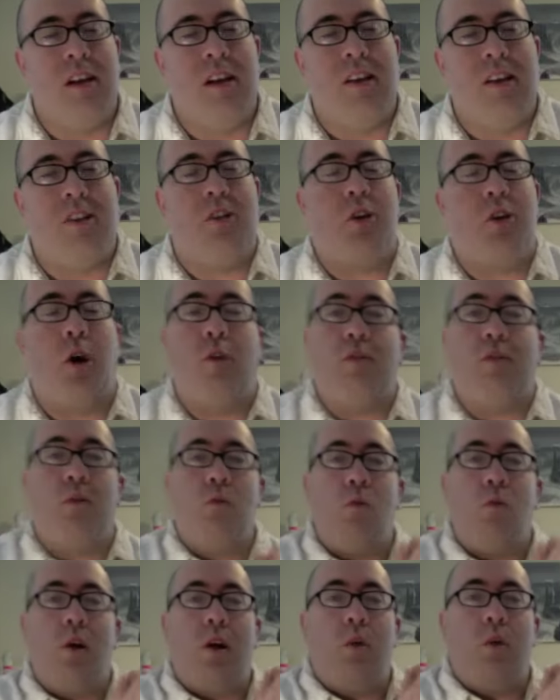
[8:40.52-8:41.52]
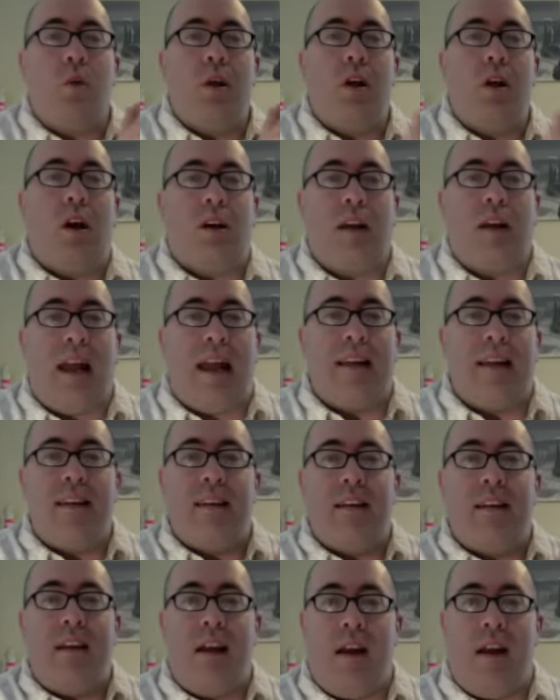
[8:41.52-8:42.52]
to go from where we are at
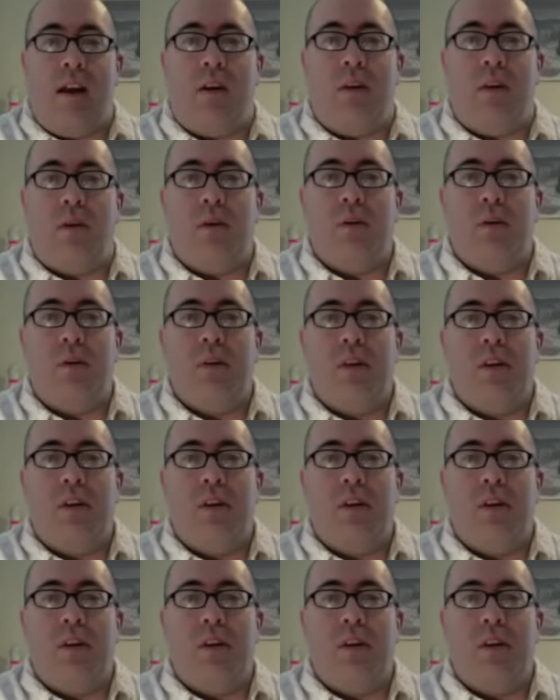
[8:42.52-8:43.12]
now